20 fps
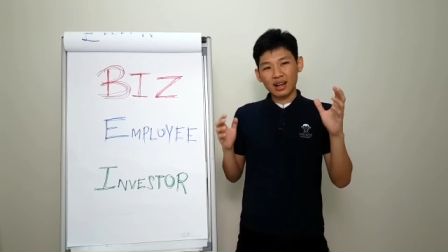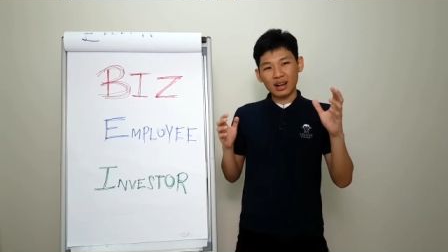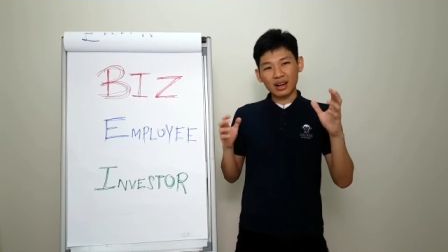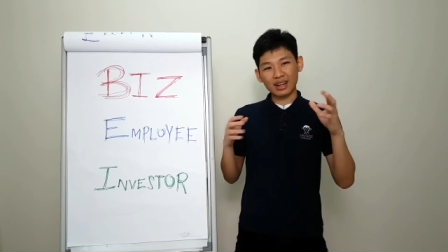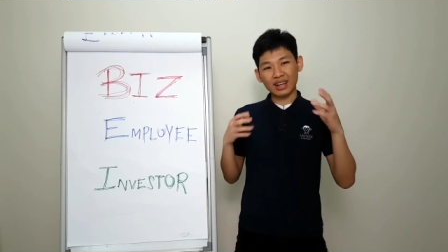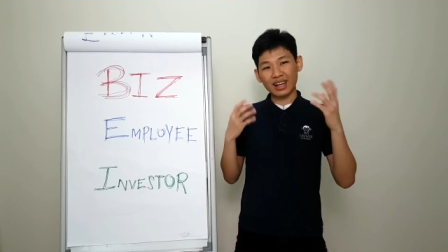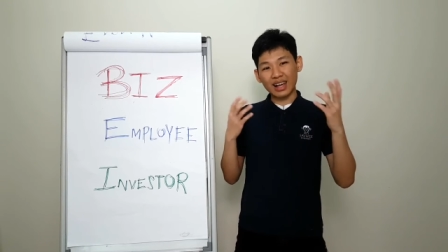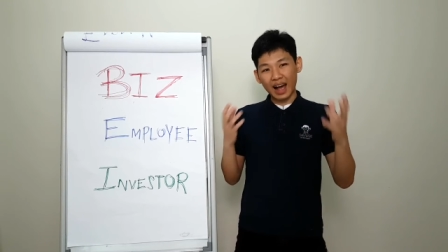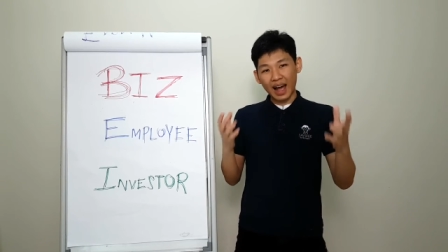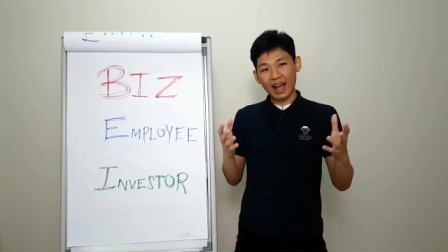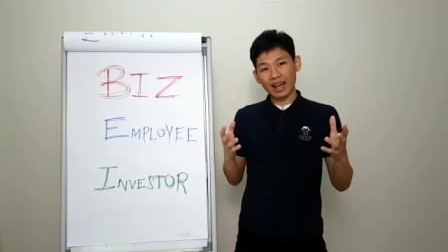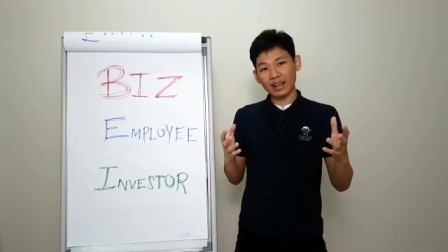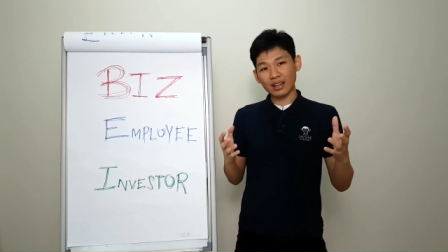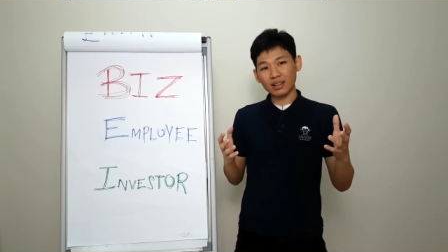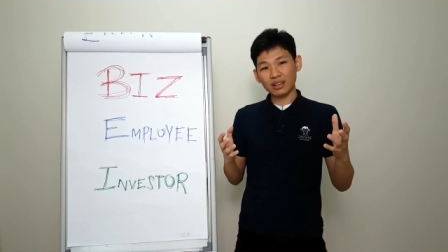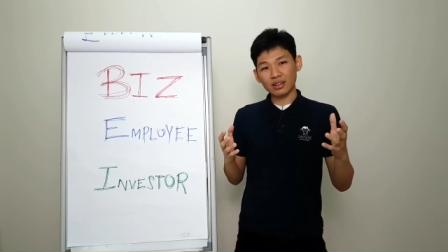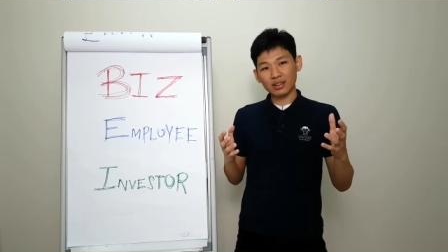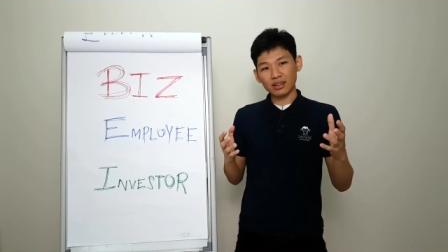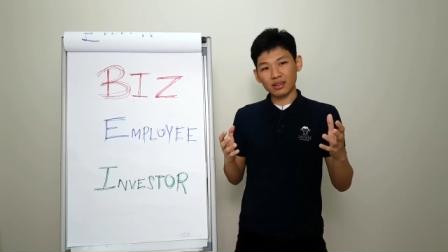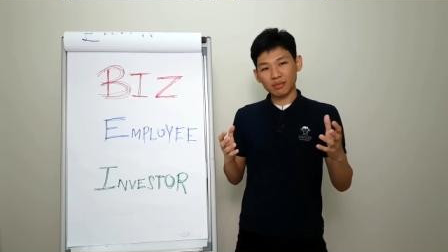a, a
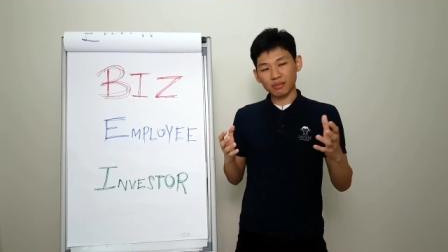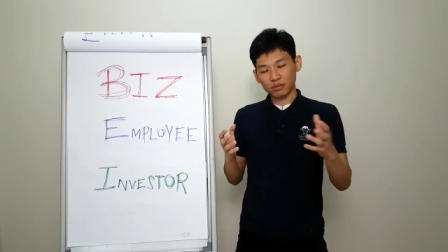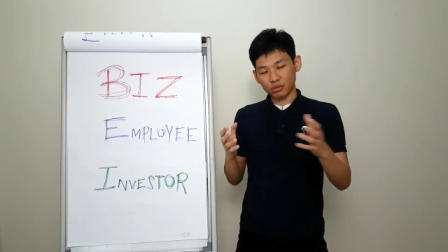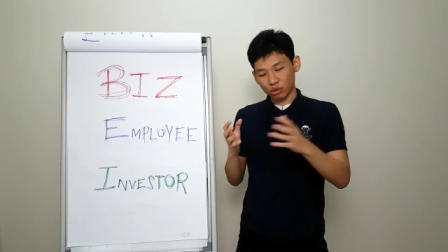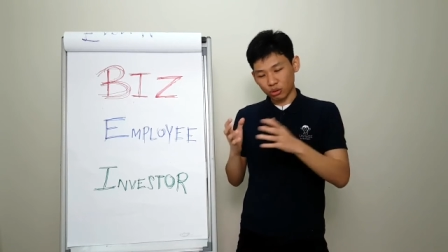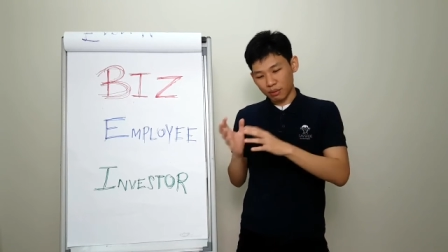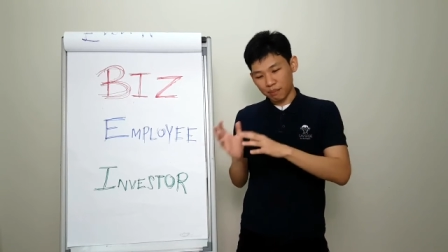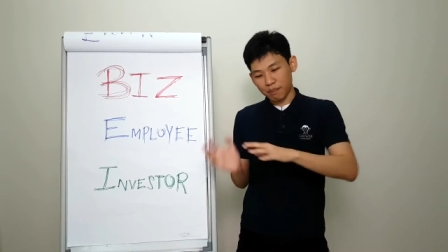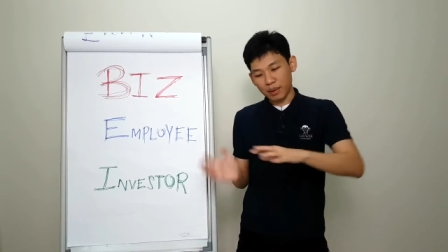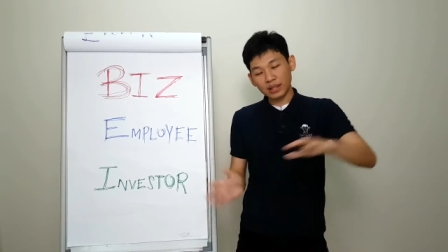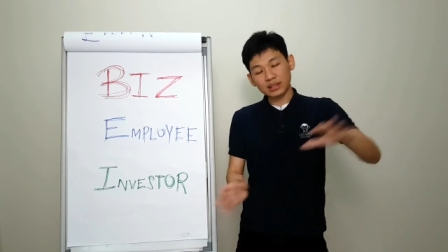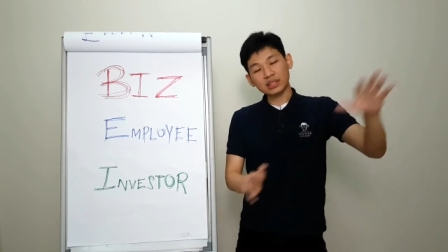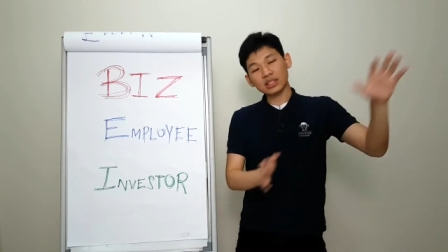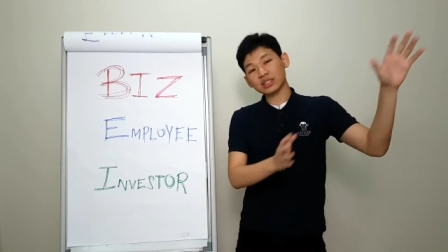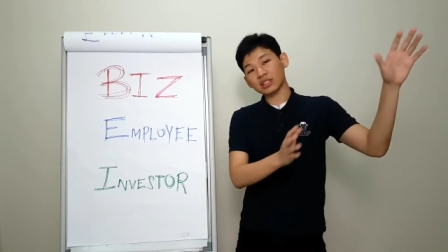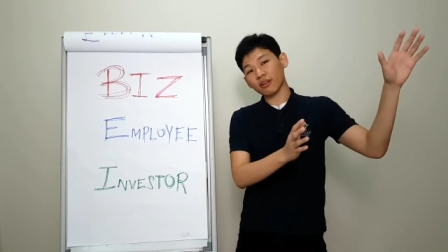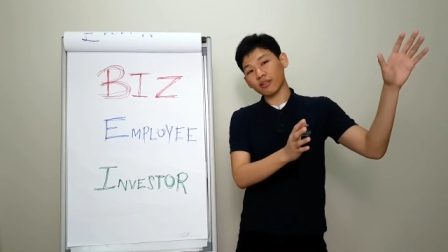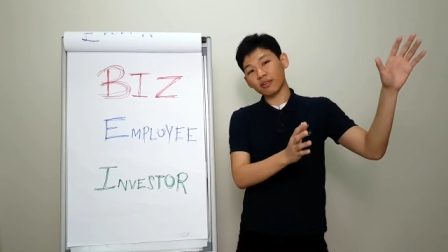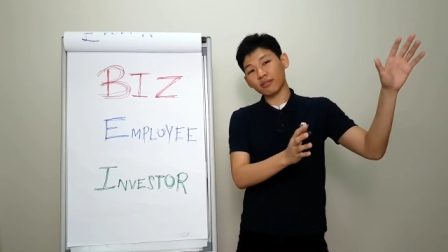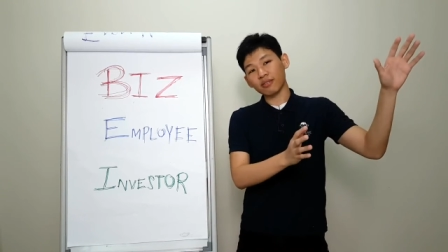guide to the
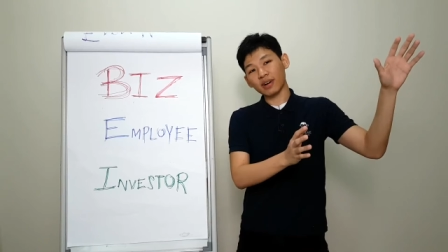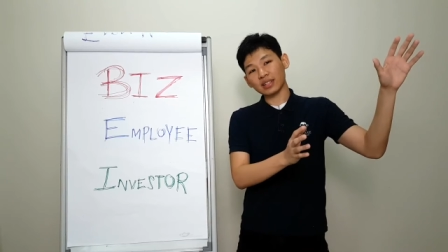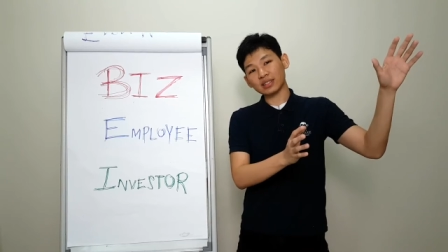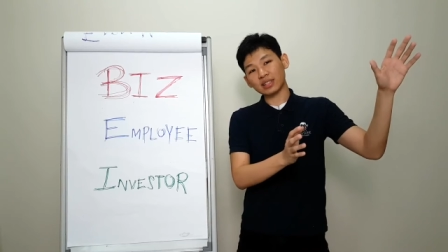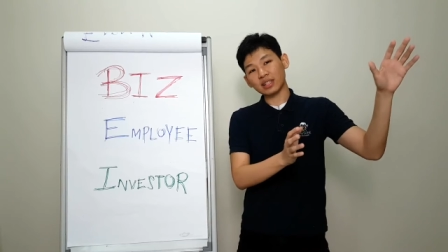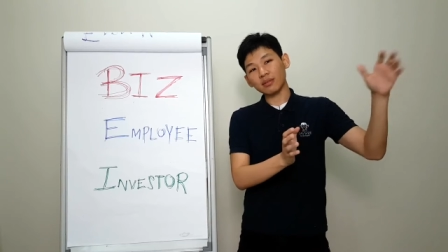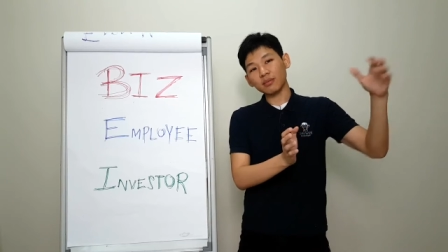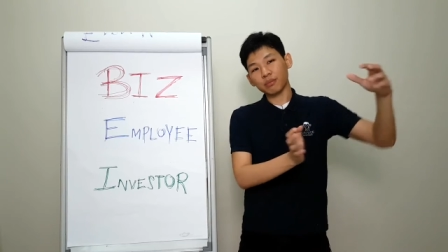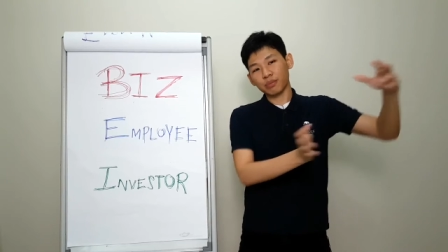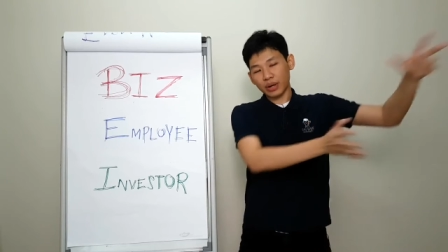basics of investing,